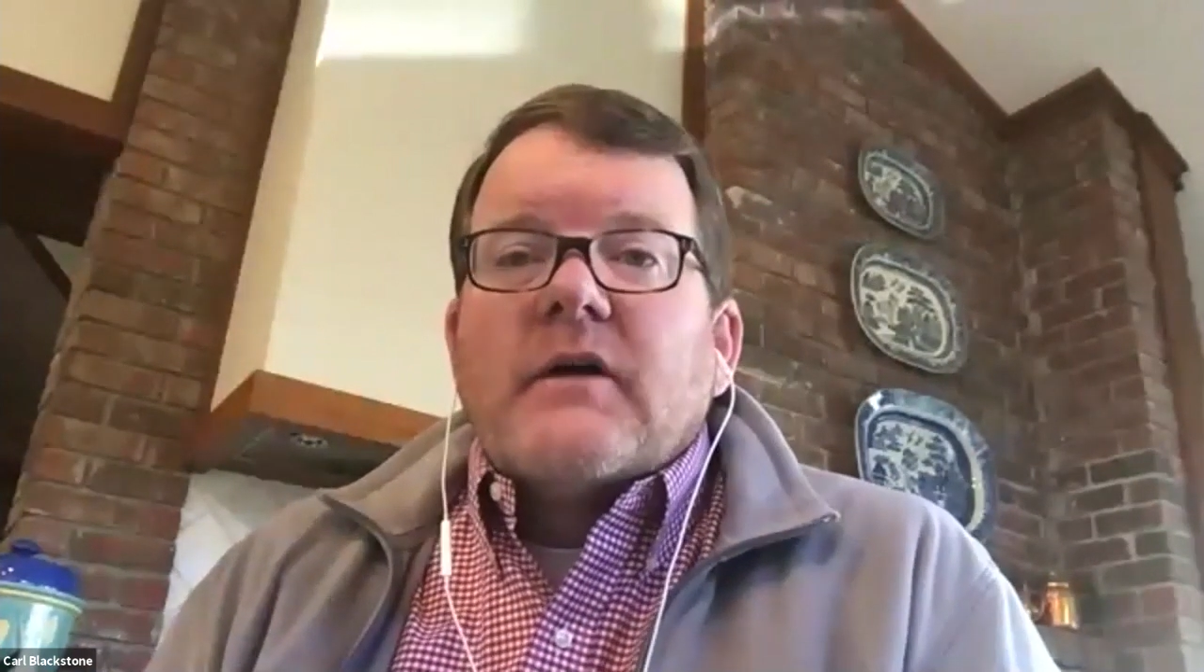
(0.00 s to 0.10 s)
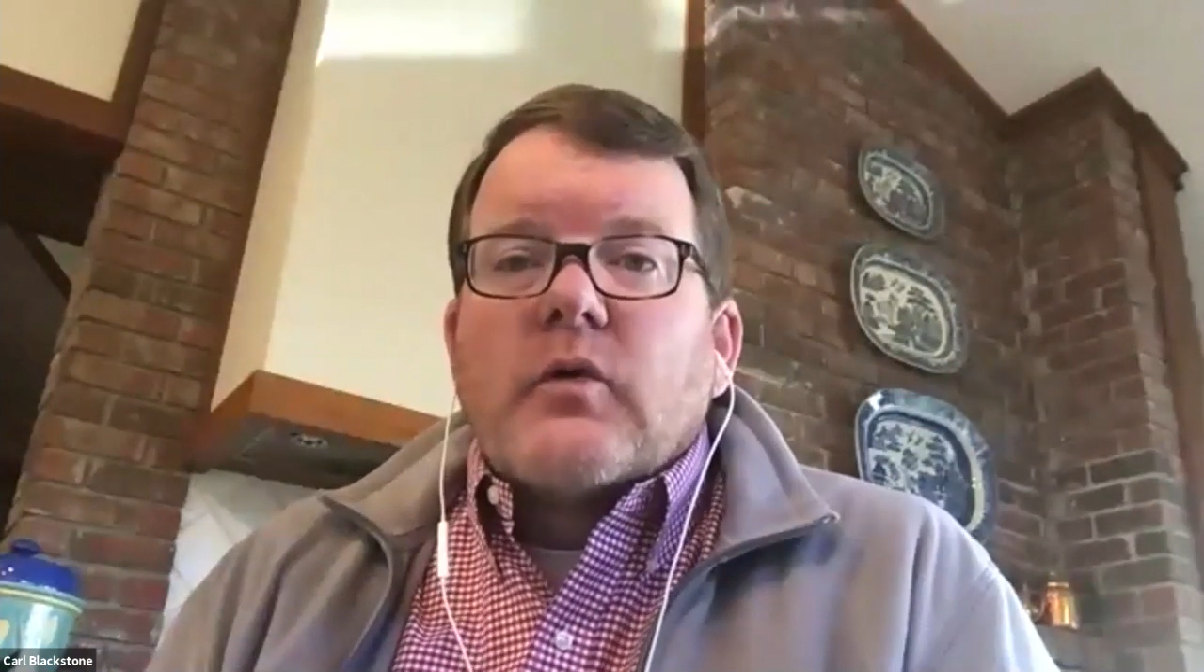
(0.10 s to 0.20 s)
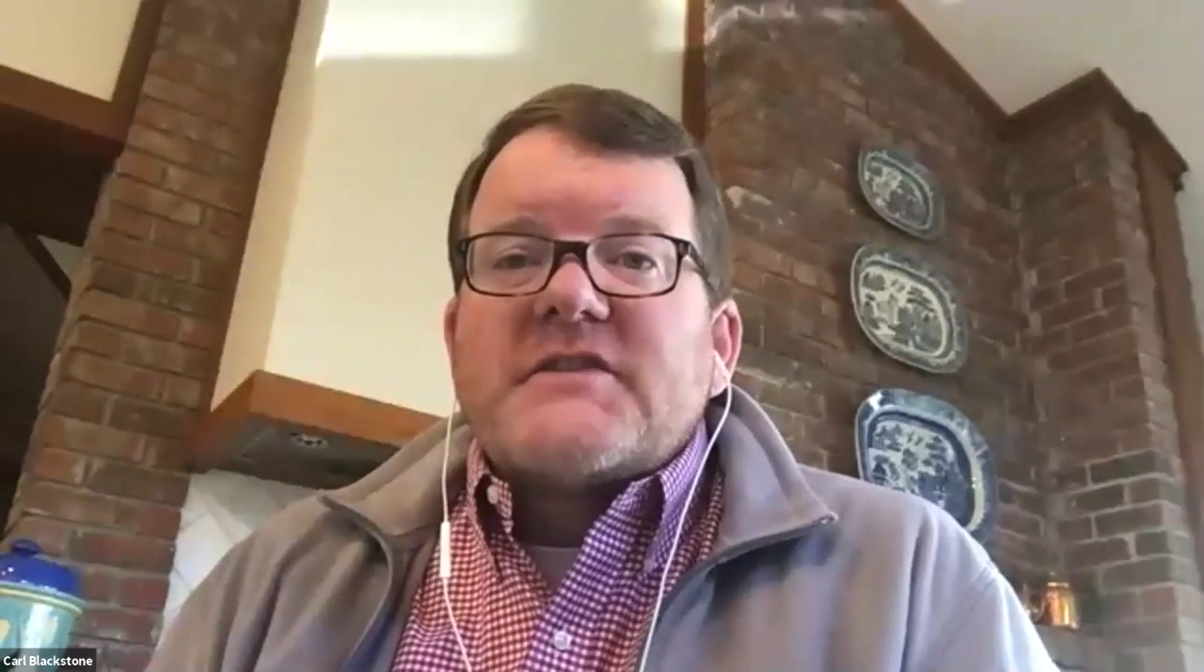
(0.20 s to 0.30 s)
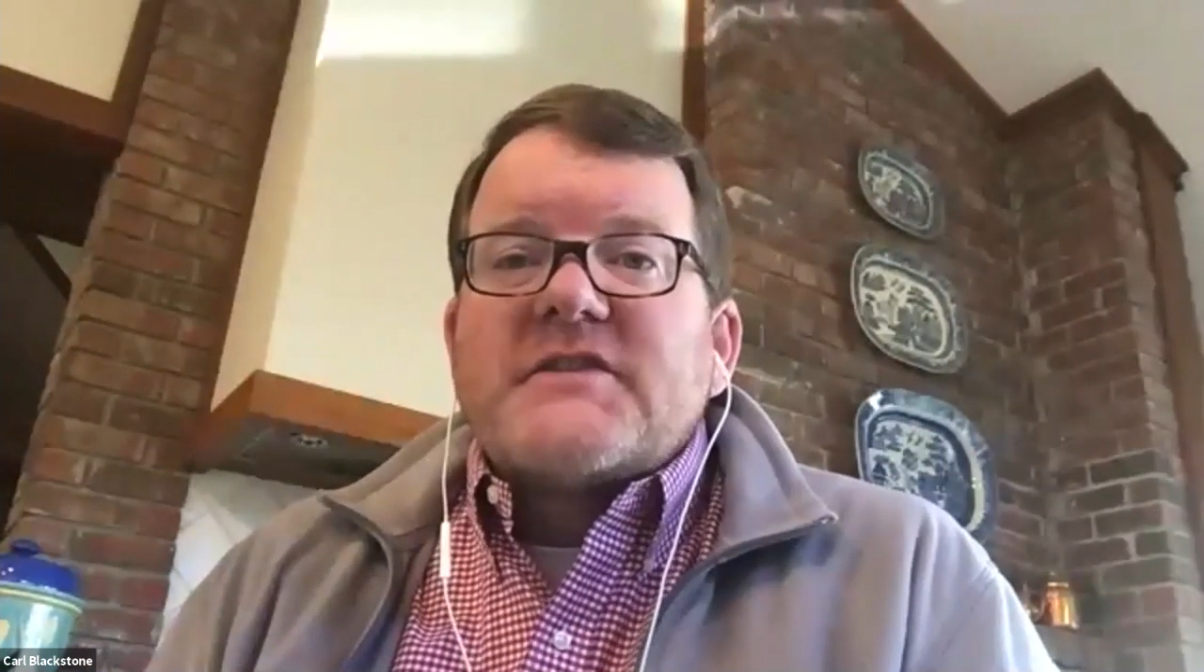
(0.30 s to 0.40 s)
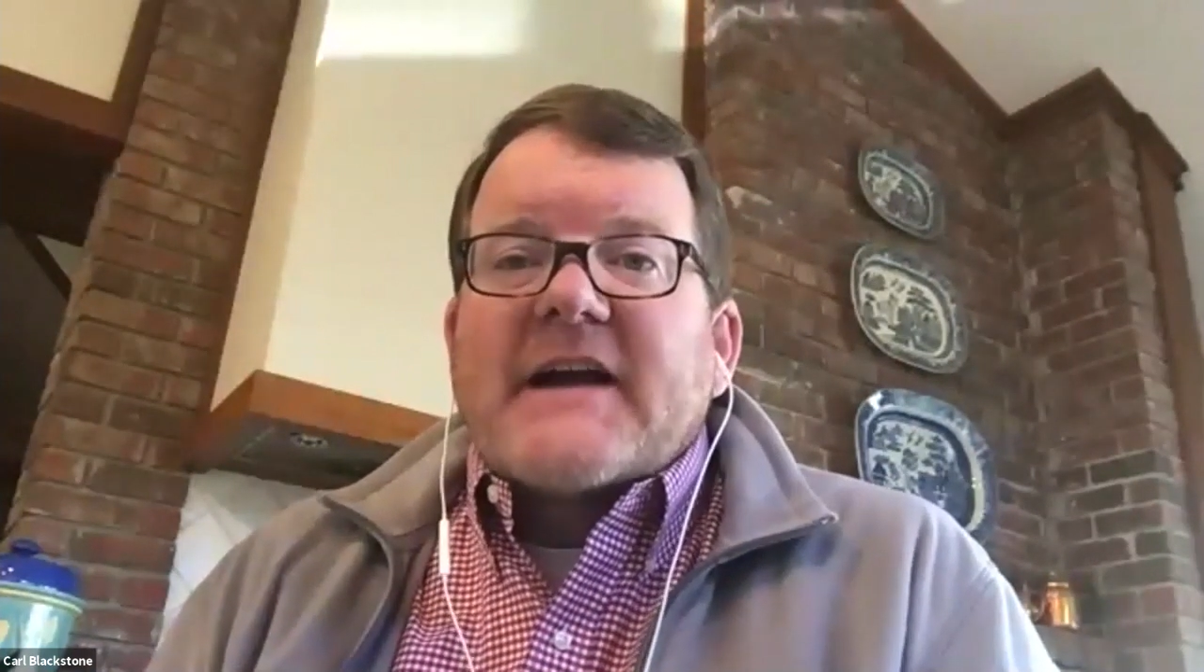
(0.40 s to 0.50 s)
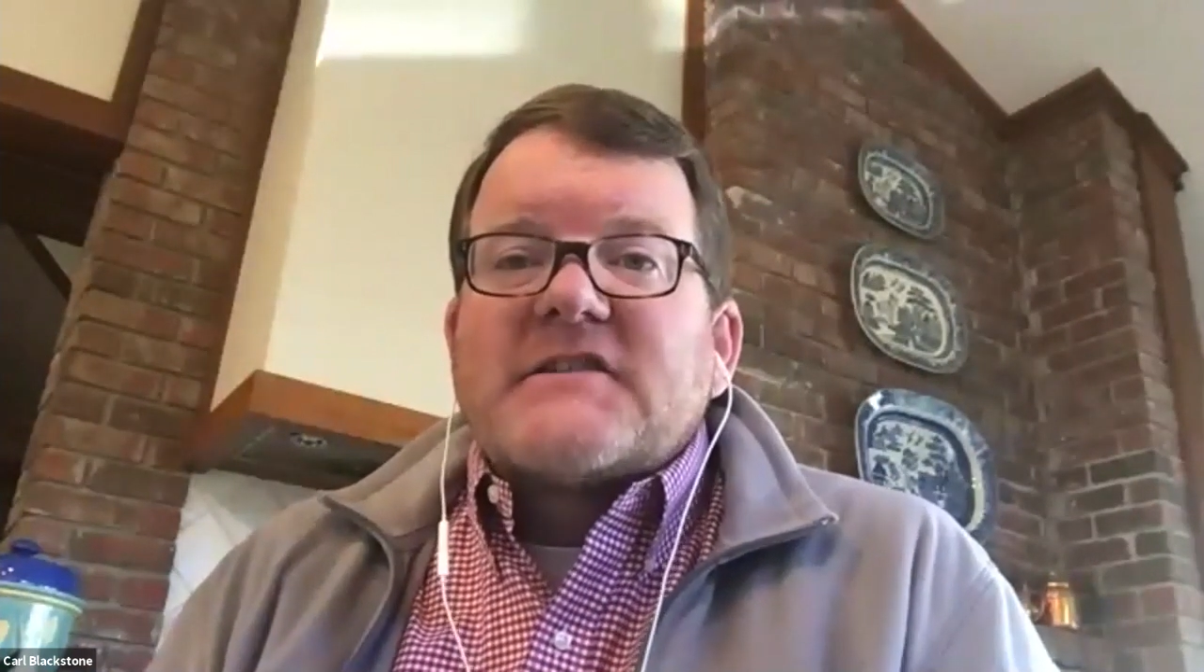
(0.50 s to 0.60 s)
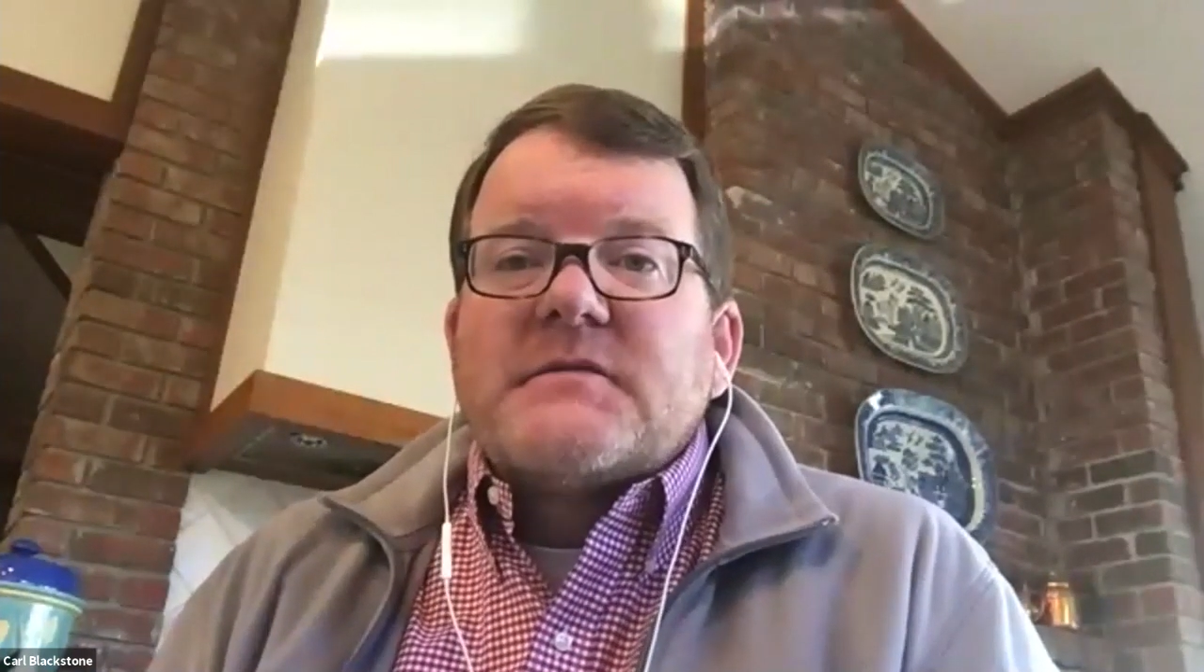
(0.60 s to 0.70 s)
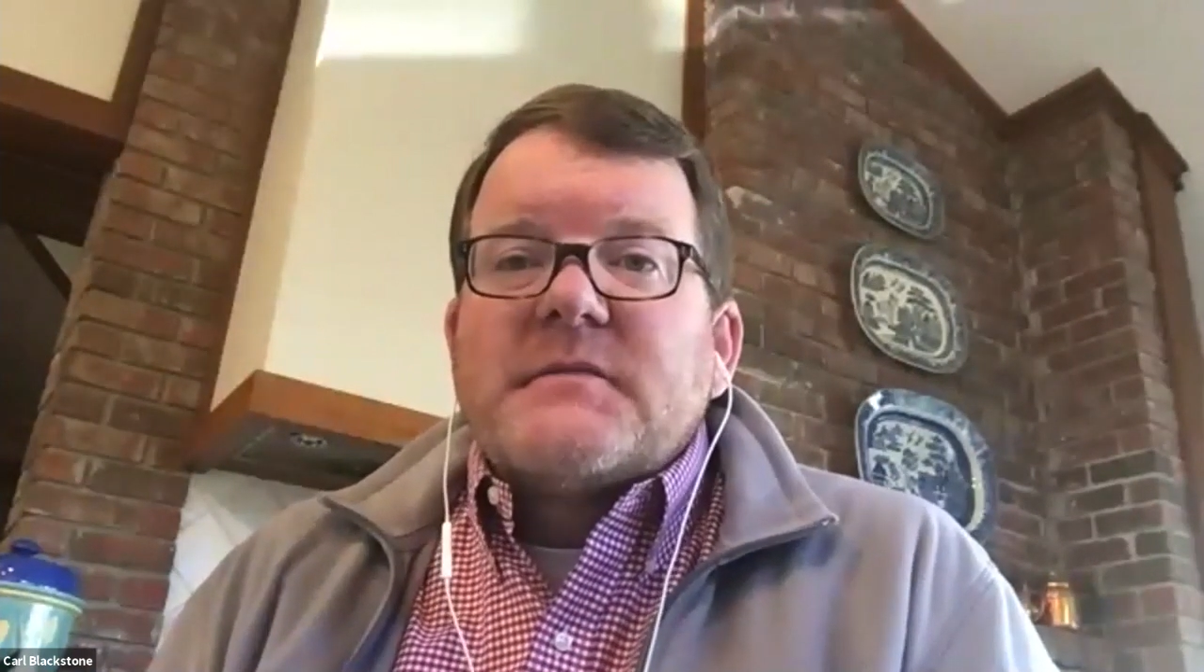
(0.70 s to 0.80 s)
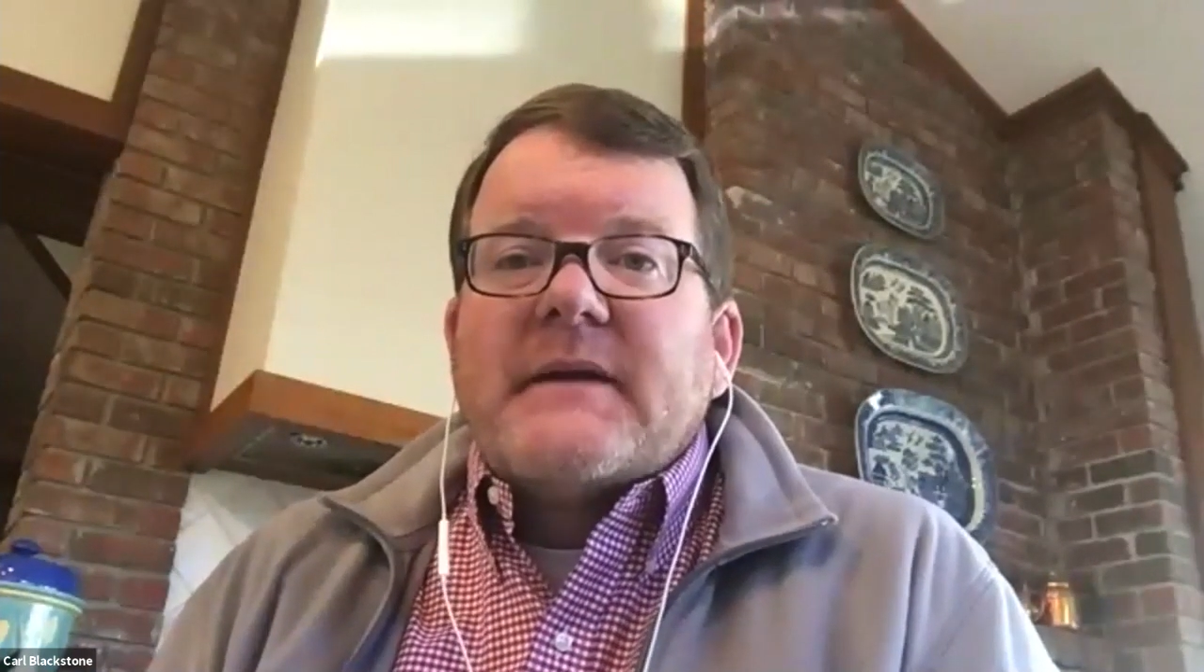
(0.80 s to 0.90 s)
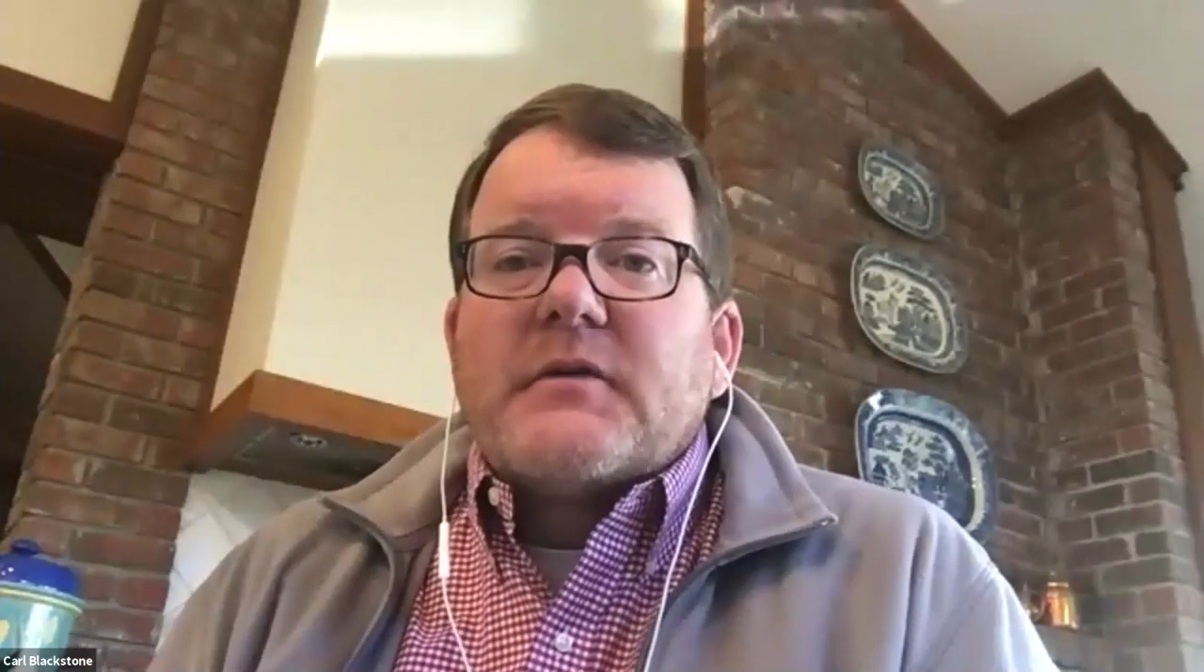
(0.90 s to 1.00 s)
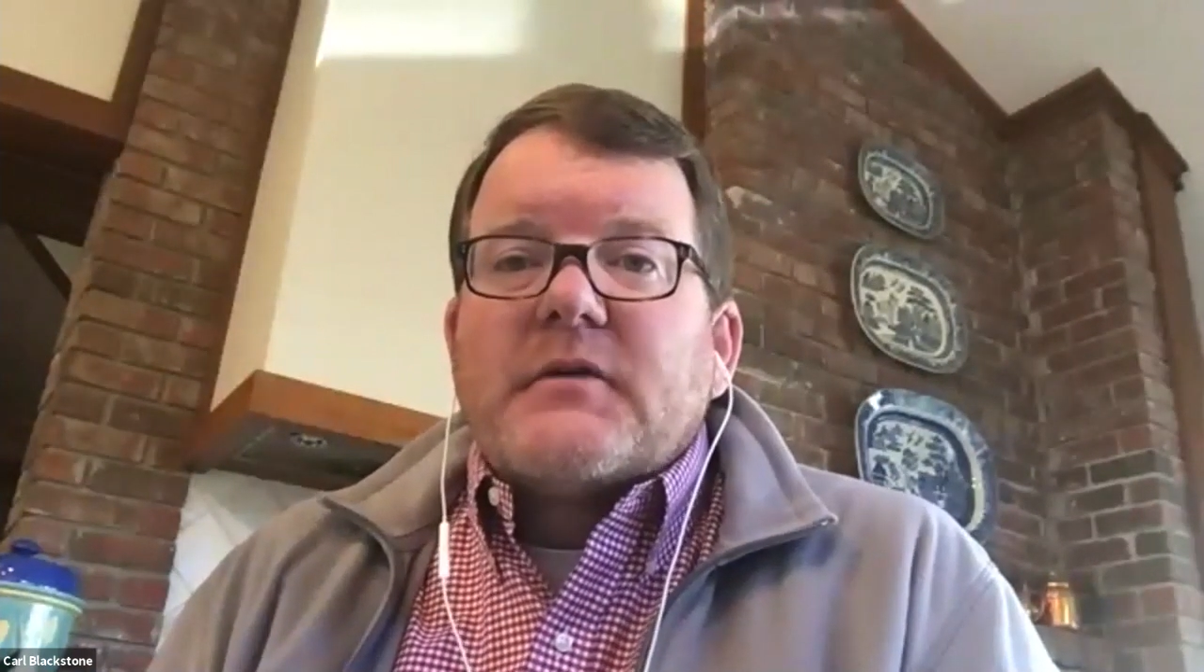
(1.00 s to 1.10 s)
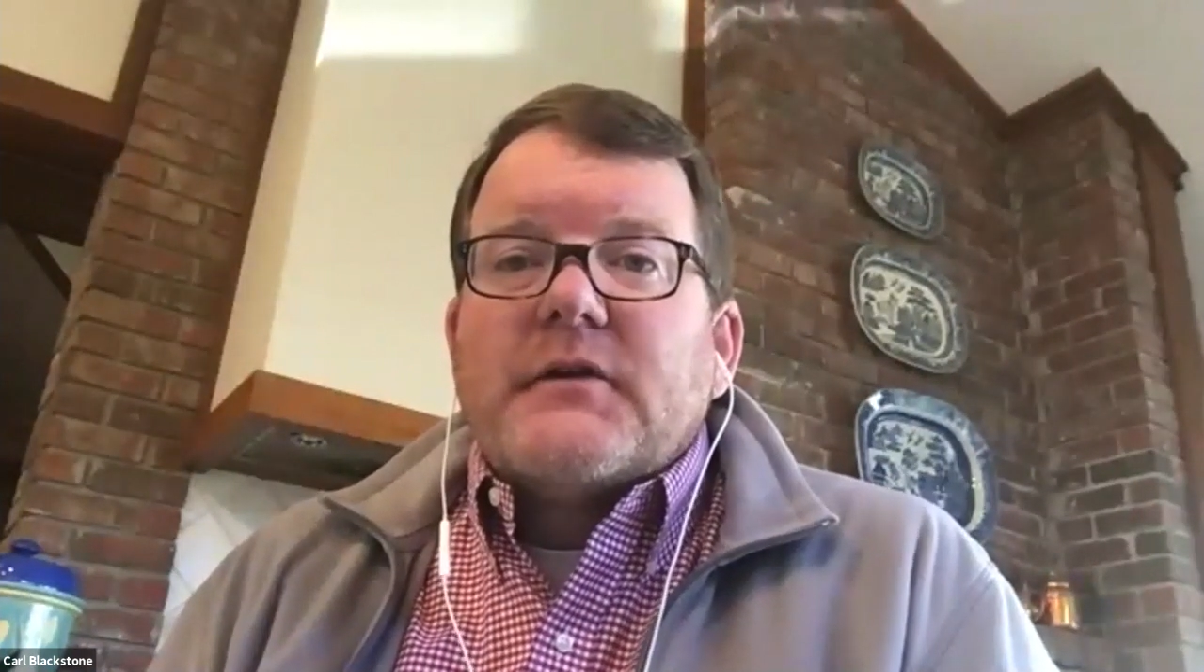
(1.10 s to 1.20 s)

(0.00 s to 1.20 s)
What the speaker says: Fort Jackson's been able to